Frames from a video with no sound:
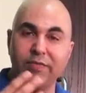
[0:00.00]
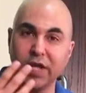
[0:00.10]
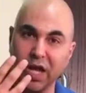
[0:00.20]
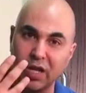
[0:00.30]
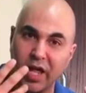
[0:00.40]
they
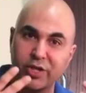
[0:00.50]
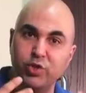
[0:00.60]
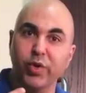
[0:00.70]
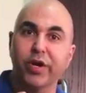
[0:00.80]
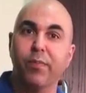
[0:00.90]
got a lot of
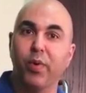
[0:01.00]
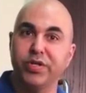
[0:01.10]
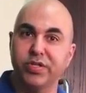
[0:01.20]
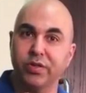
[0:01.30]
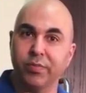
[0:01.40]
trigger
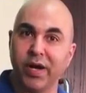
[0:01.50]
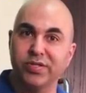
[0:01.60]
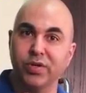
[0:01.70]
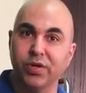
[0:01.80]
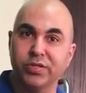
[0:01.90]
points in their
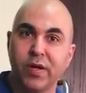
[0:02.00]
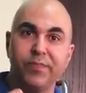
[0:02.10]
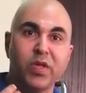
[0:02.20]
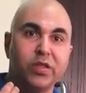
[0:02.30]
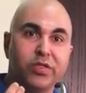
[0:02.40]
muscles,
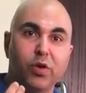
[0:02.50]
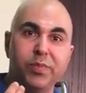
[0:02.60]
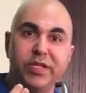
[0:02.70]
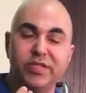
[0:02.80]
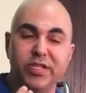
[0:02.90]
they'll
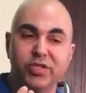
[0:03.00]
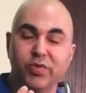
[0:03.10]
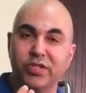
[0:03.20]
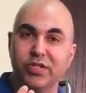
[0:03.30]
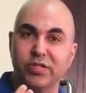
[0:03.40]
be seeing
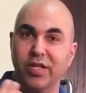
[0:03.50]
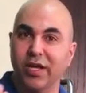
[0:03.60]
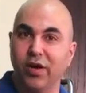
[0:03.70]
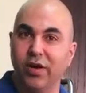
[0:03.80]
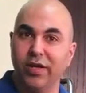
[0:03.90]
stretches like,
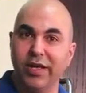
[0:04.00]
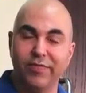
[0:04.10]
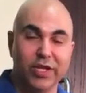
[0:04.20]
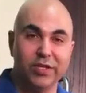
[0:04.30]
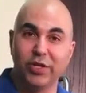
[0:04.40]
if
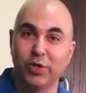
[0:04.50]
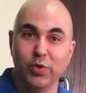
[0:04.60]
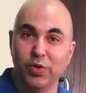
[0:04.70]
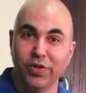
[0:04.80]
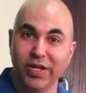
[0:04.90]
they
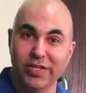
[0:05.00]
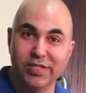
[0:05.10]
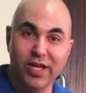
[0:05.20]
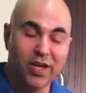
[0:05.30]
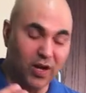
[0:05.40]
Google this,
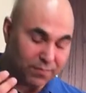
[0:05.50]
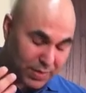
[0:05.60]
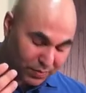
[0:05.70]
of people